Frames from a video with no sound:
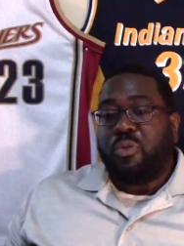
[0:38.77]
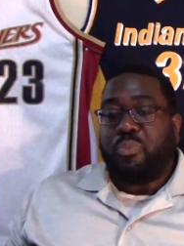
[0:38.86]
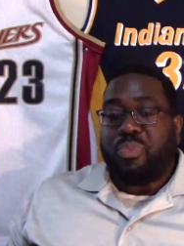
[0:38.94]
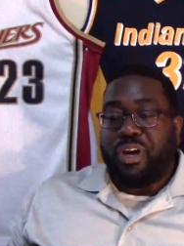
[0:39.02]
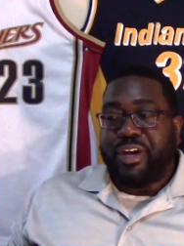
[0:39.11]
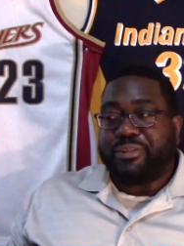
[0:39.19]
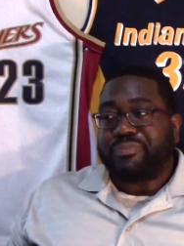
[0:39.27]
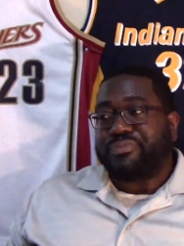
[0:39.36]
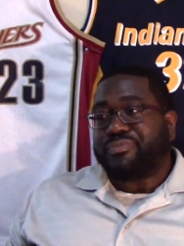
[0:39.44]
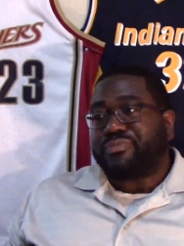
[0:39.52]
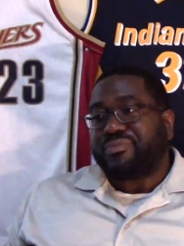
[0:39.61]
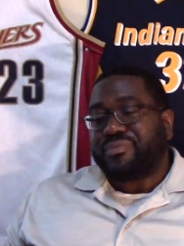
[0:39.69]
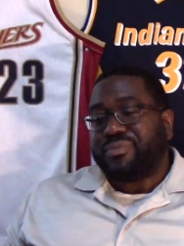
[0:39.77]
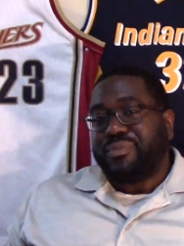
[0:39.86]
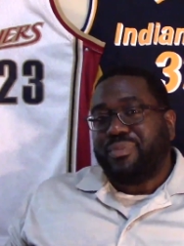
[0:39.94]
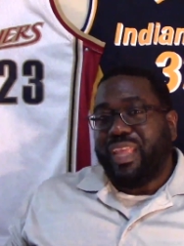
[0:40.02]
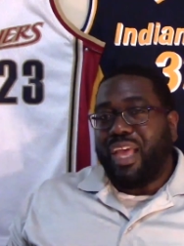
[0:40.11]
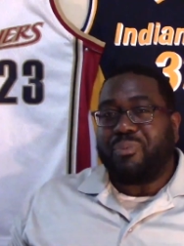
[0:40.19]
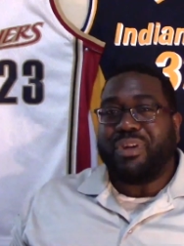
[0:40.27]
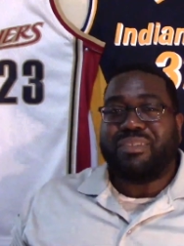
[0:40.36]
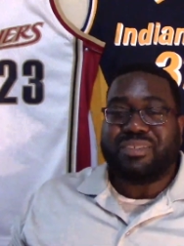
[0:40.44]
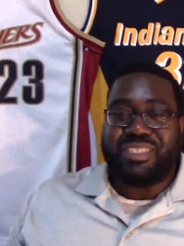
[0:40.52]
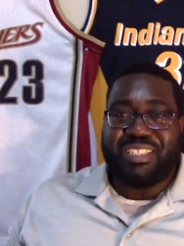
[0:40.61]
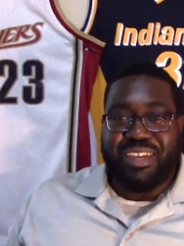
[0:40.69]
But I'm here
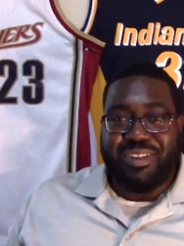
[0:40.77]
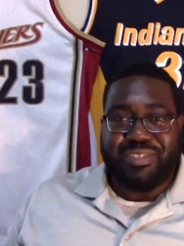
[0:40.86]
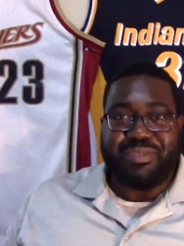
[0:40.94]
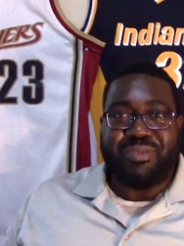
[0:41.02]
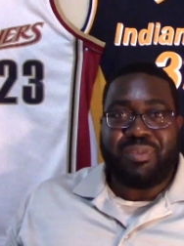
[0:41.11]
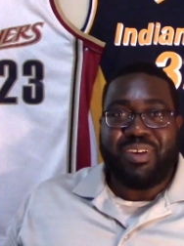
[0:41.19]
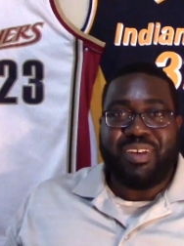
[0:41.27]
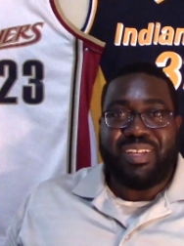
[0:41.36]
to tell you